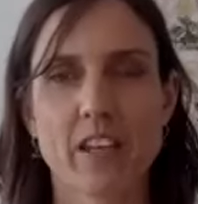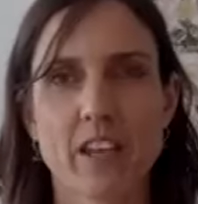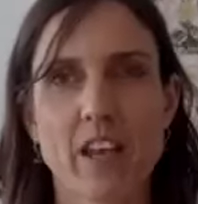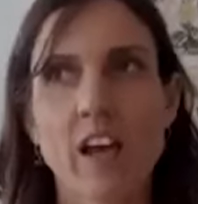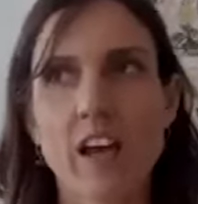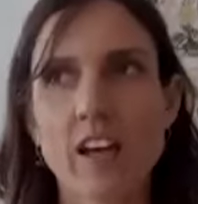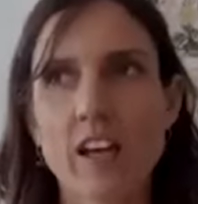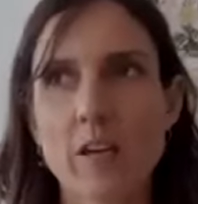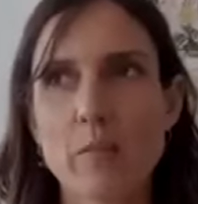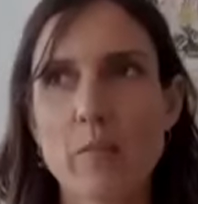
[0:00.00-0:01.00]

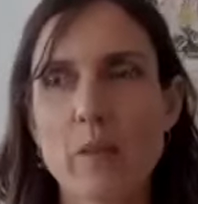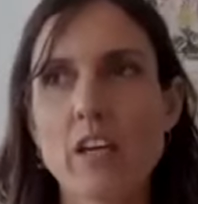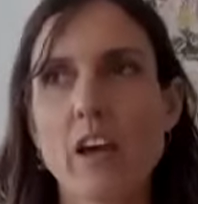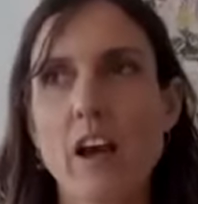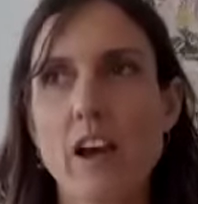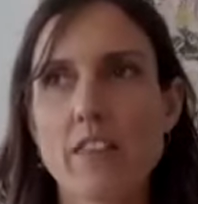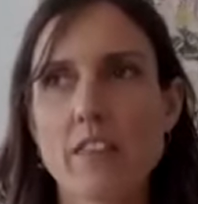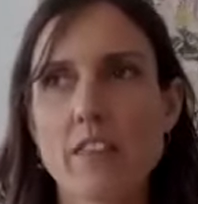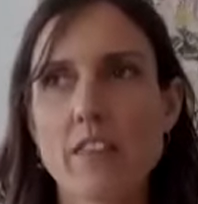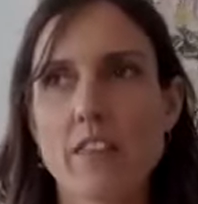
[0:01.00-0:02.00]
I
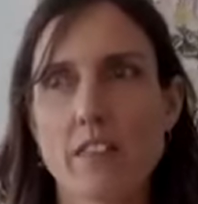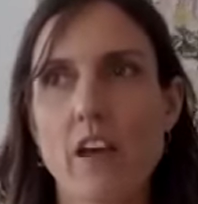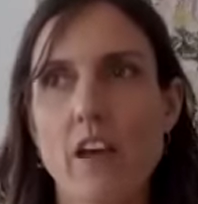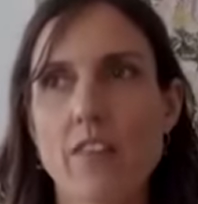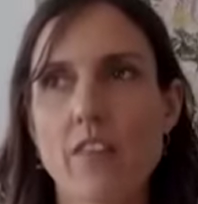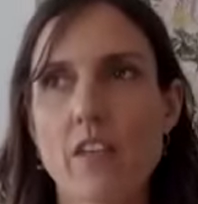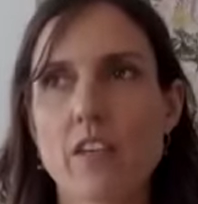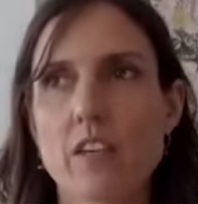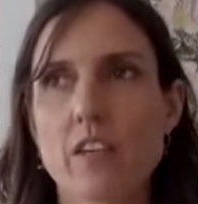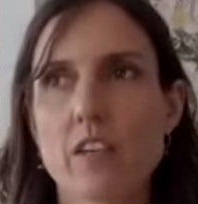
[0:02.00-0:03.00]
think
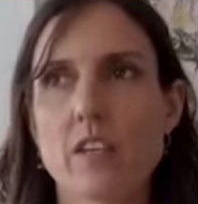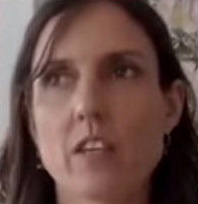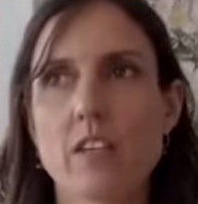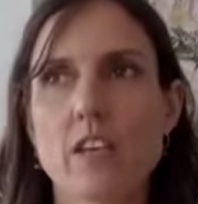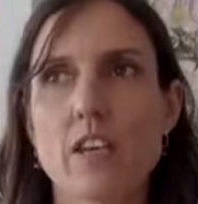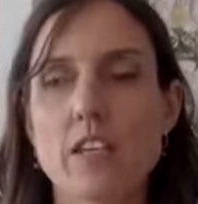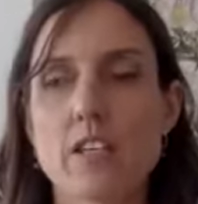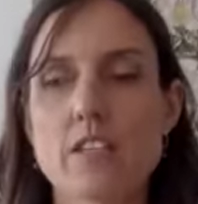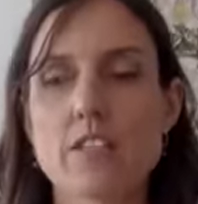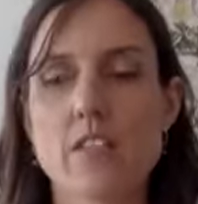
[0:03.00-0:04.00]
it is
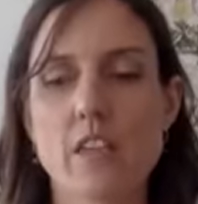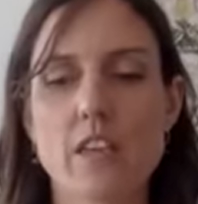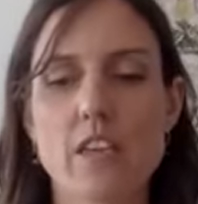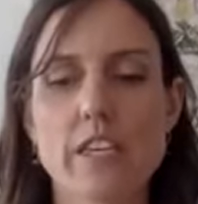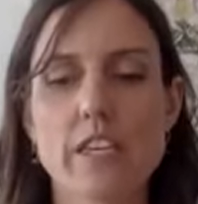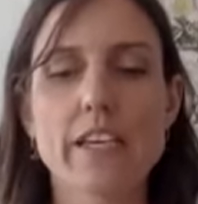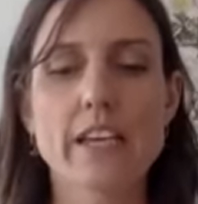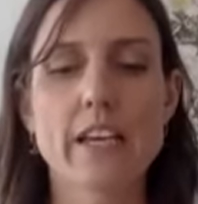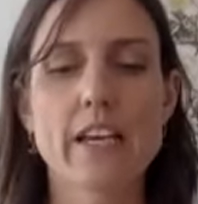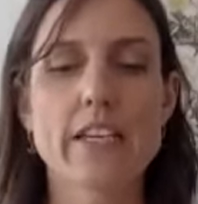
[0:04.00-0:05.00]
the
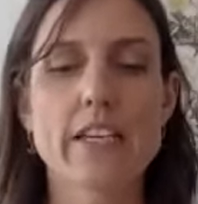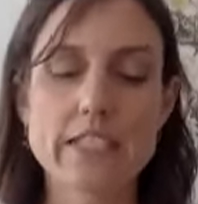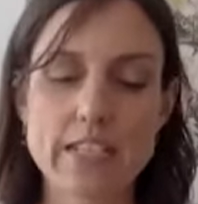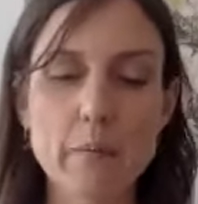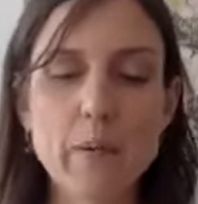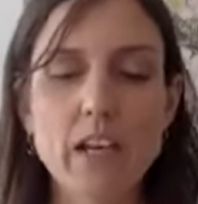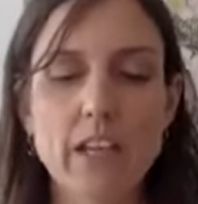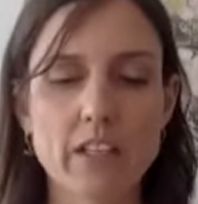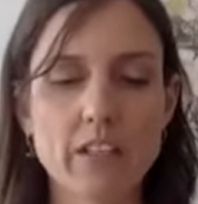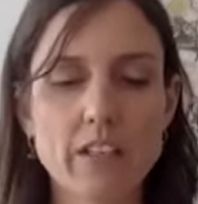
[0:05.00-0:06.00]

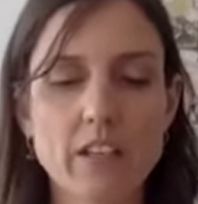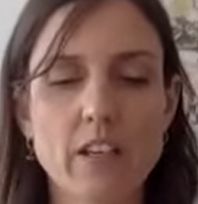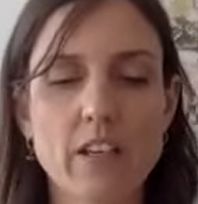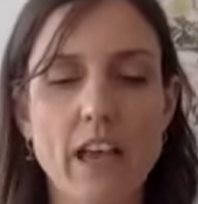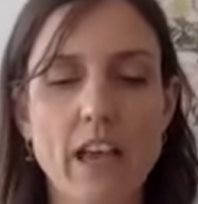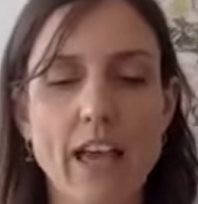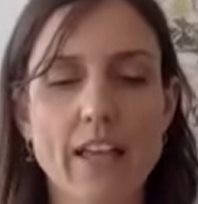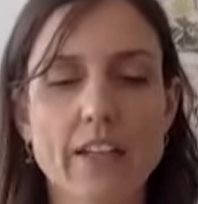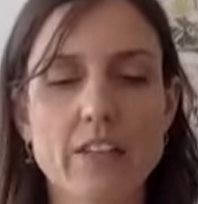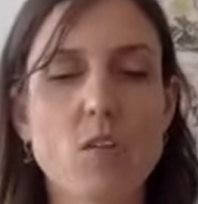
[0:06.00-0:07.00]
dabbling and
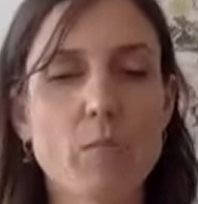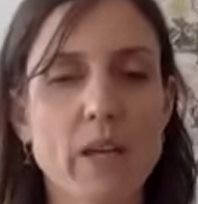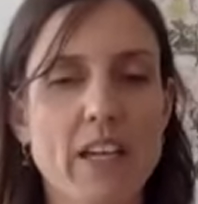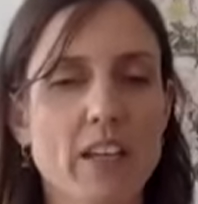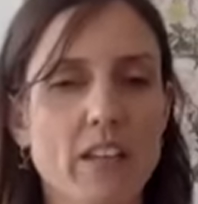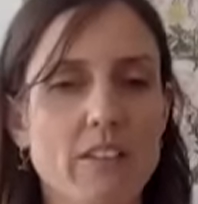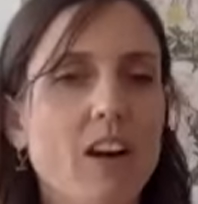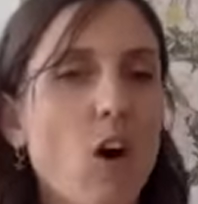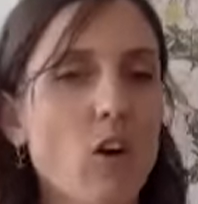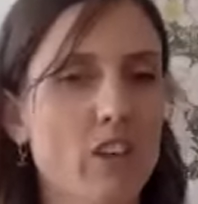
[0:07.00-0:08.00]
not being
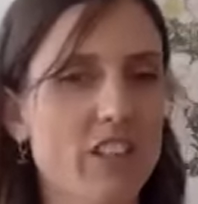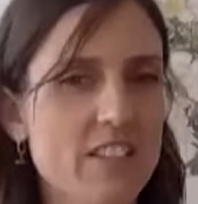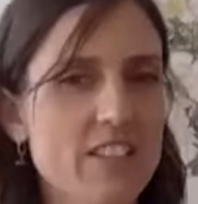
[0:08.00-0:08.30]
honest